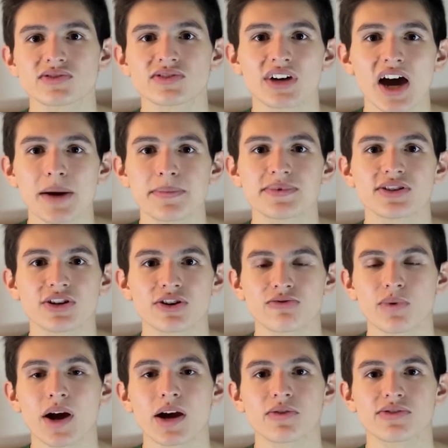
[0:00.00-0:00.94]
top-tier
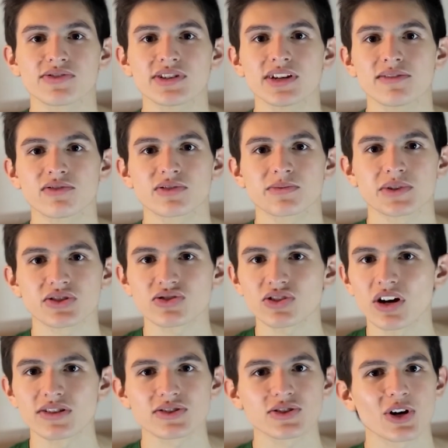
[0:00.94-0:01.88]
wide receivers. But
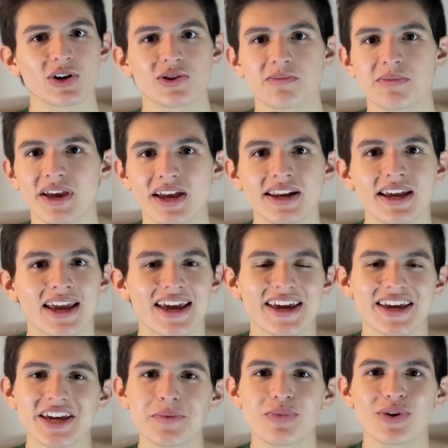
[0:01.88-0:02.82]
Sauce Gardner, man,
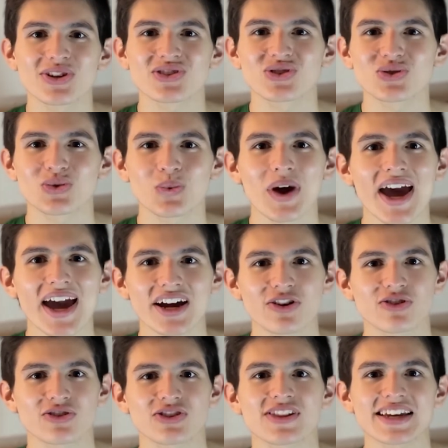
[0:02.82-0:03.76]
he brings
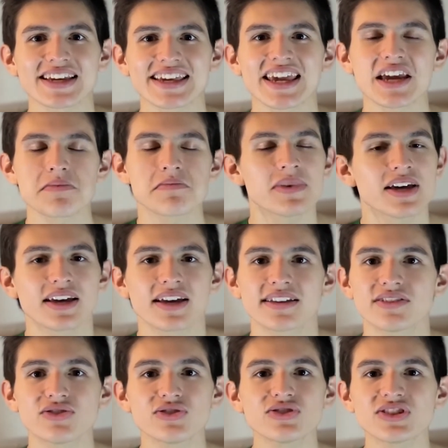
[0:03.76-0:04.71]
swagger to the game.
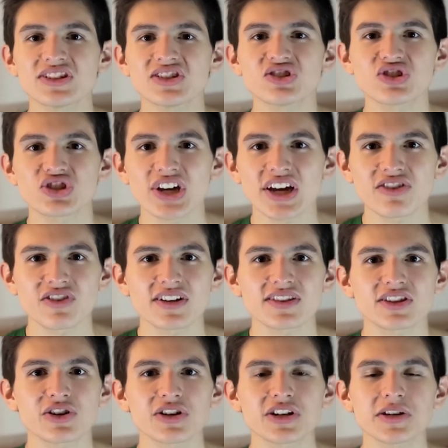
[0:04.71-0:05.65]
Did you see his chain
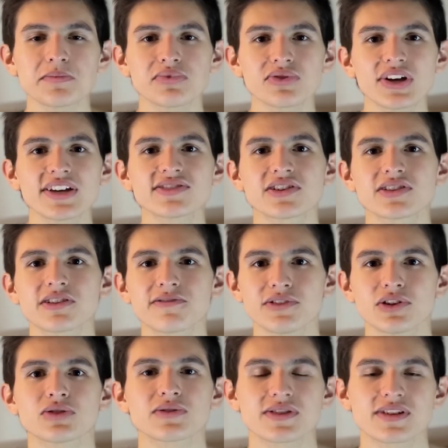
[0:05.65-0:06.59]
right there? He plays on the
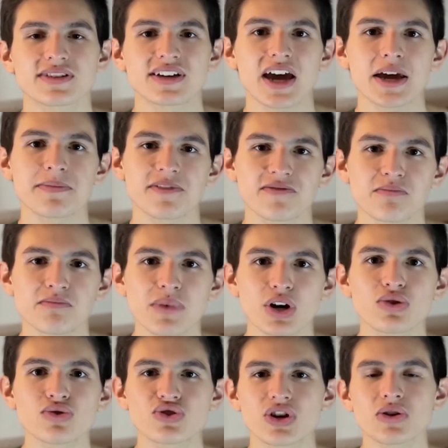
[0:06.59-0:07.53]
field with the type of
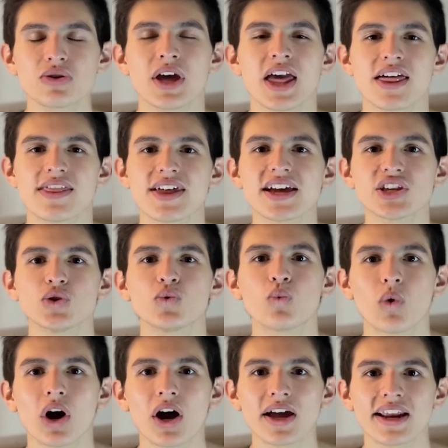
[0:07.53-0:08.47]
mojo that you
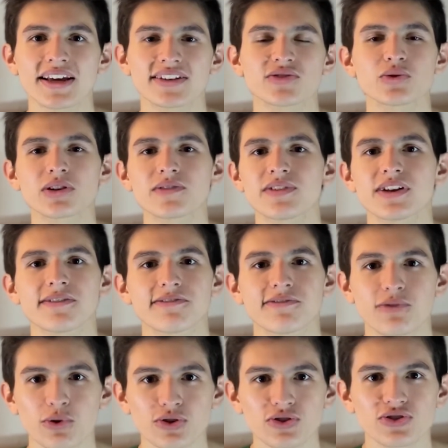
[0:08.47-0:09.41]
want, sort of an
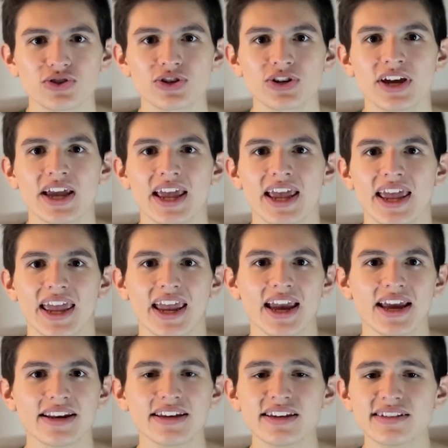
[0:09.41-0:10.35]
enforcer.
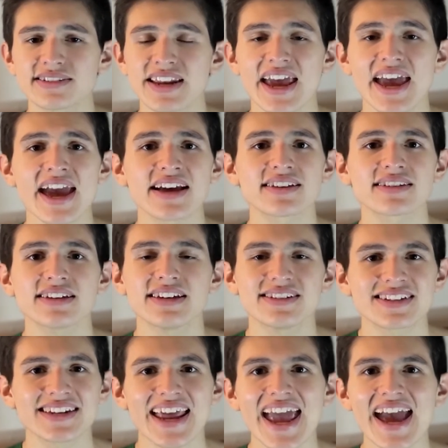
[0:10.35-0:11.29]
And he's
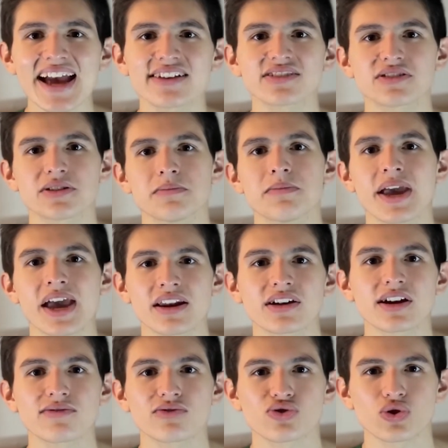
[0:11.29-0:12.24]
an excellent man
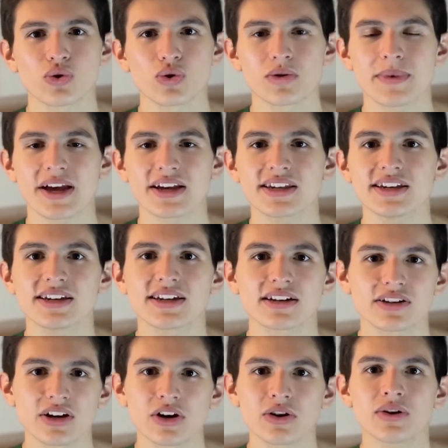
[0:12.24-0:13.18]
coverage cornerback. He
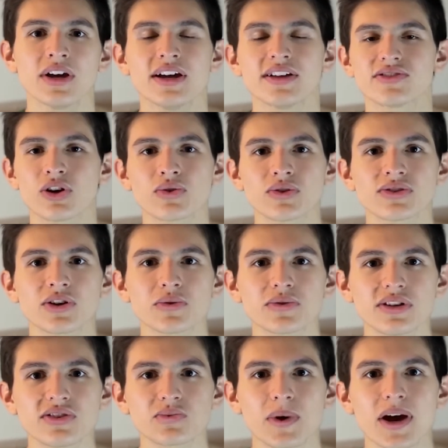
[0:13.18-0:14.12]
can go toe-to-toe
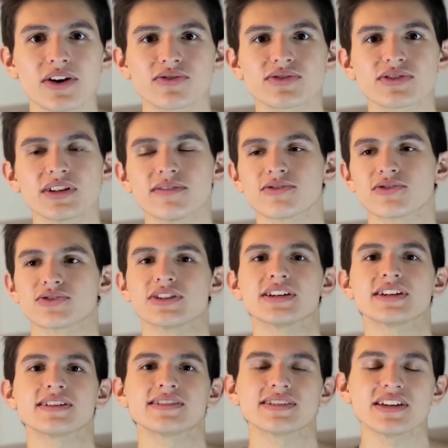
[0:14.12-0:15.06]
with these wide receivers. He
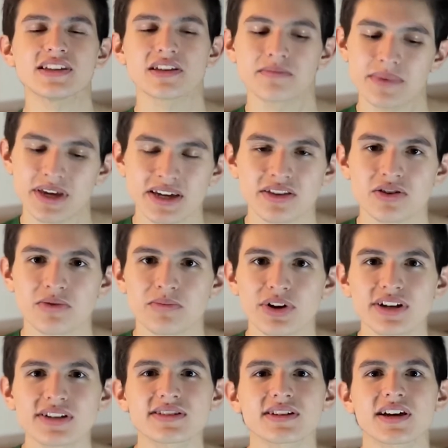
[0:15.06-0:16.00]
can see them making their
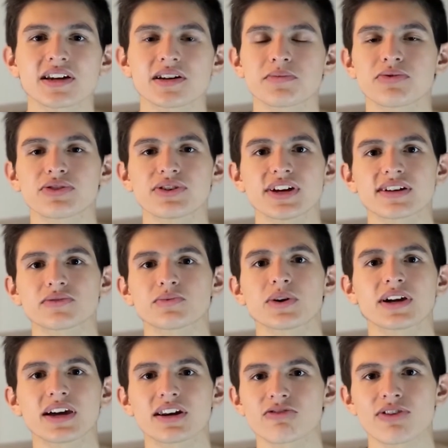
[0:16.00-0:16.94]
breaks and kind of predict
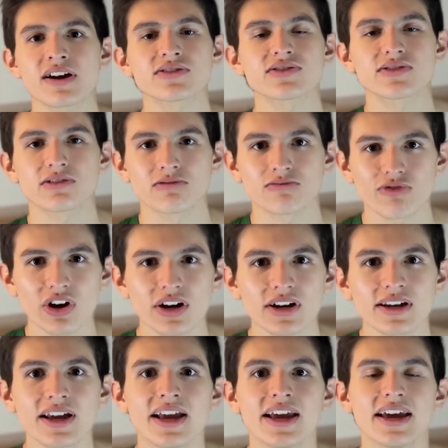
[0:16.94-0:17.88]
what kind of routes they'll
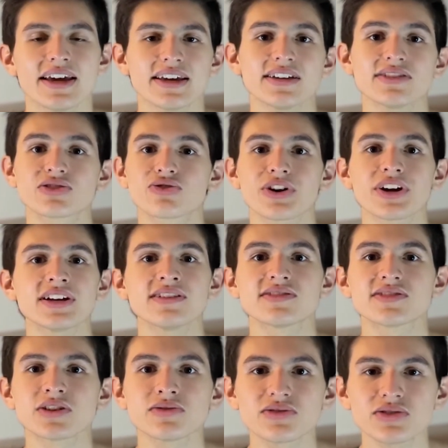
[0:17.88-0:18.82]
run. He's great in
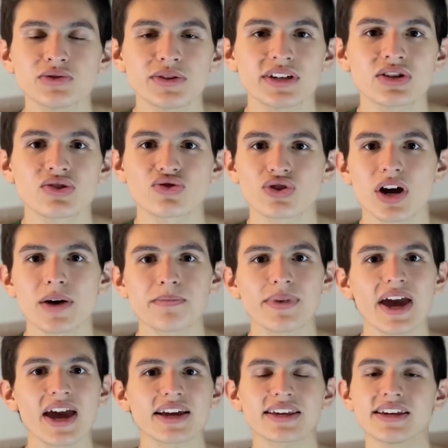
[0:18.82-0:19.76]
zone 2. He can drop
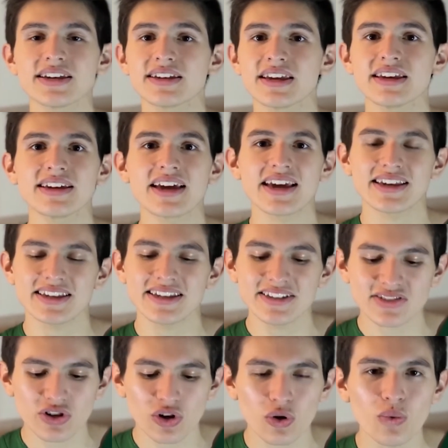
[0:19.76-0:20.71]
back.
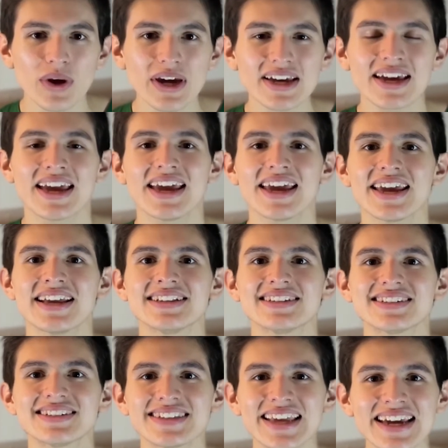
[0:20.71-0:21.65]
He's quick
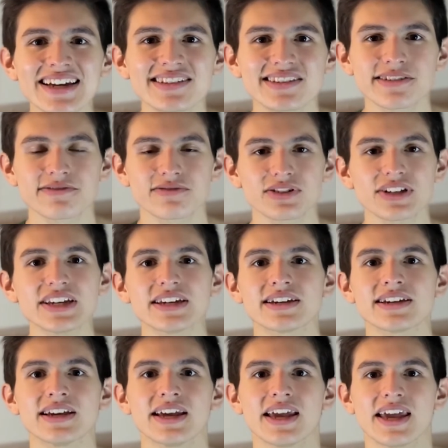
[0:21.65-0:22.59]

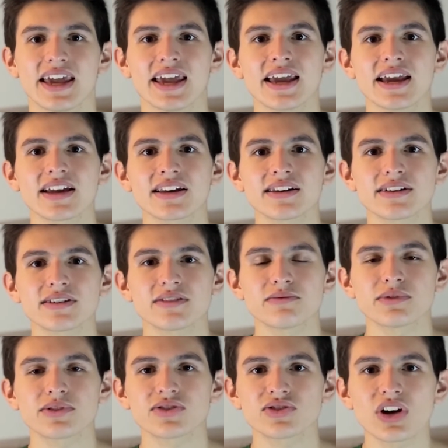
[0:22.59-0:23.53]
instinctively. And
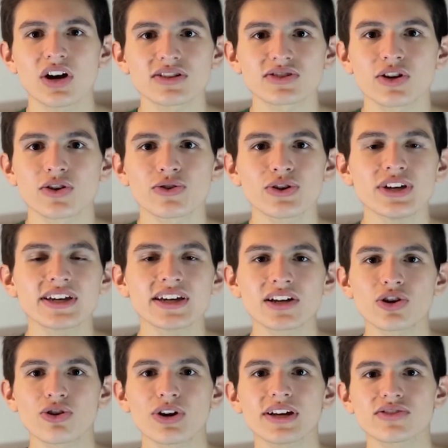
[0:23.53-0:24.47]
with Sauce Gardner, he
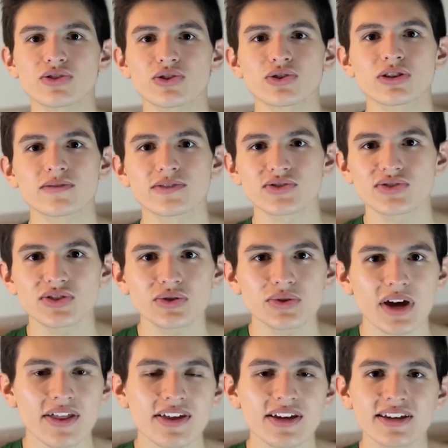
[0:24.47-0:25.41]
can create turnovers
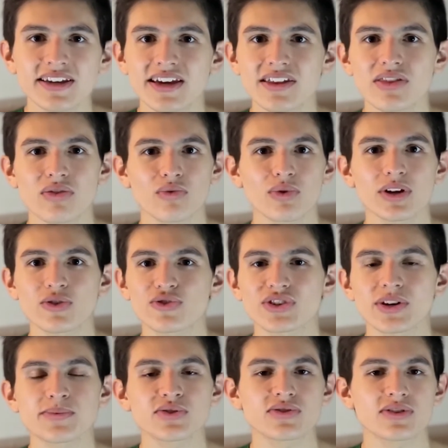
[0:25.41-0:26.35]
too. I think he had 3
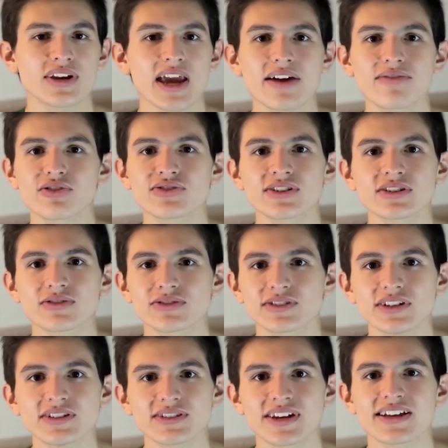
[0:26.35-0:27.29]
interceptions in every single
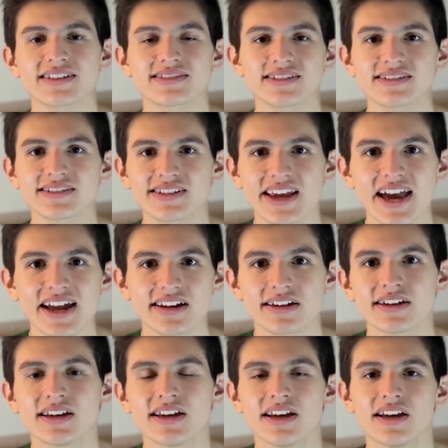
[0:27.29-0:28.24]
season at
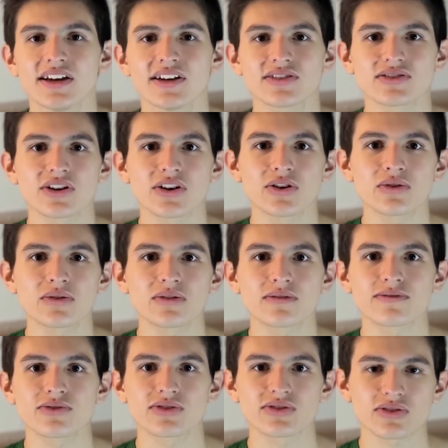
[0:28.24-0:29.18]
Cincinnati. So
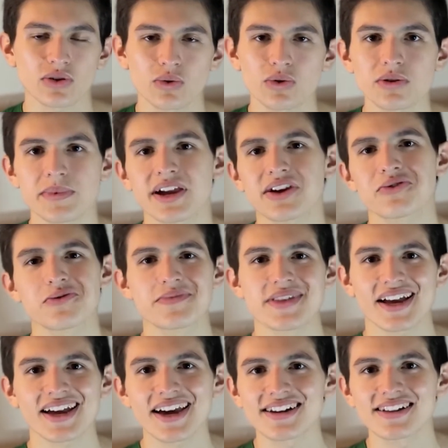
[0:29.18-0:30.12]
for this cornerback room
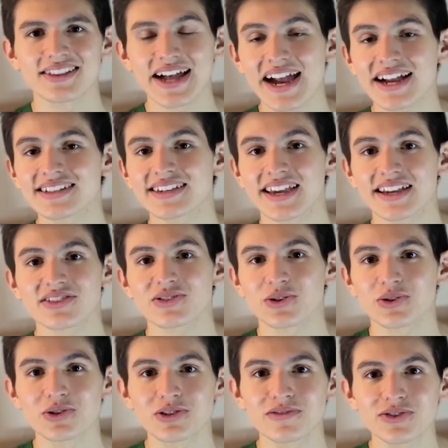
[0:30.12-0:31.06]
that kind of lacked to get
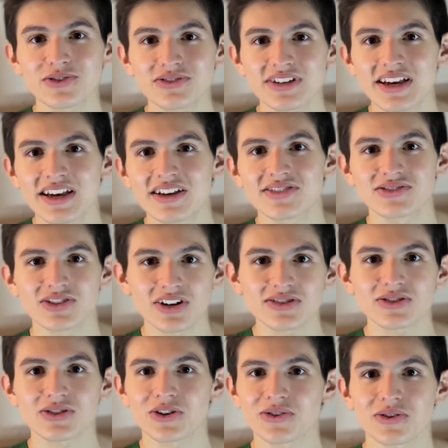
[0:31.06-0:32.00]
turnovers,
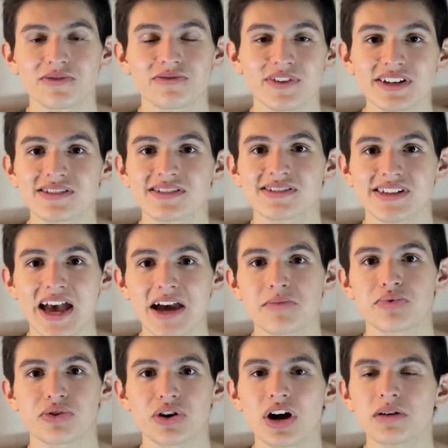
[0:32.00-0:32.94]
Sauce Gardner fixes
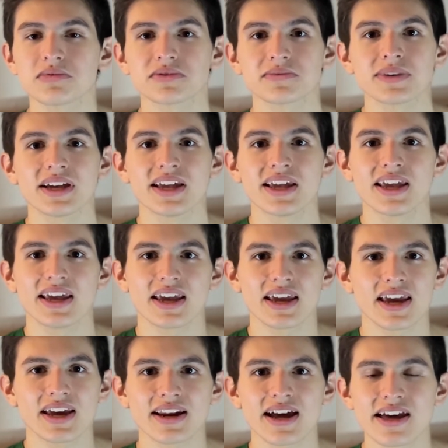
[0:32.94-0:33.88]
that problem.
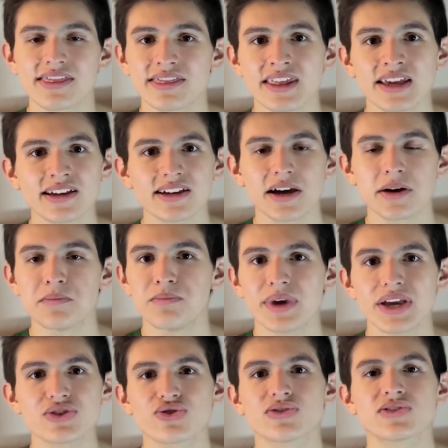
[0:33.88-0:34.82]
And I think a
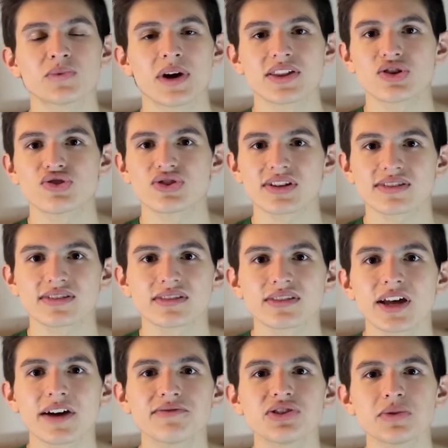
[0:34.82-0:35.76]
major reason why the Jets
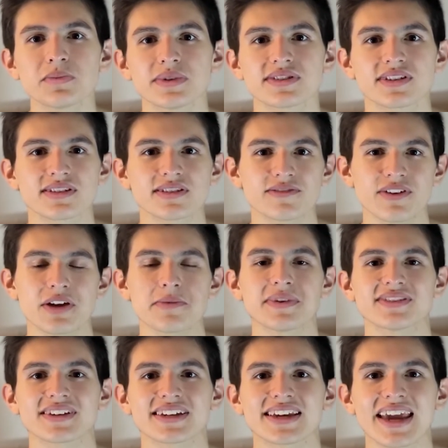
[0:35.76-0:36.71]
loved him is because of him
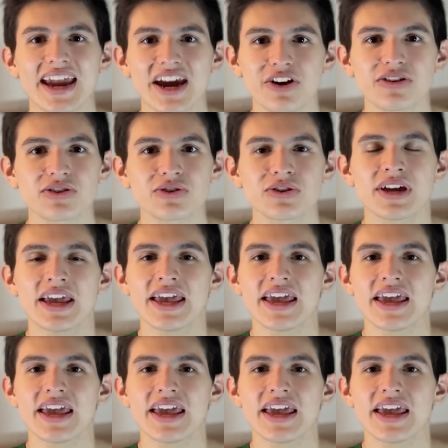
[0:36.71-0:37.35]
as a character.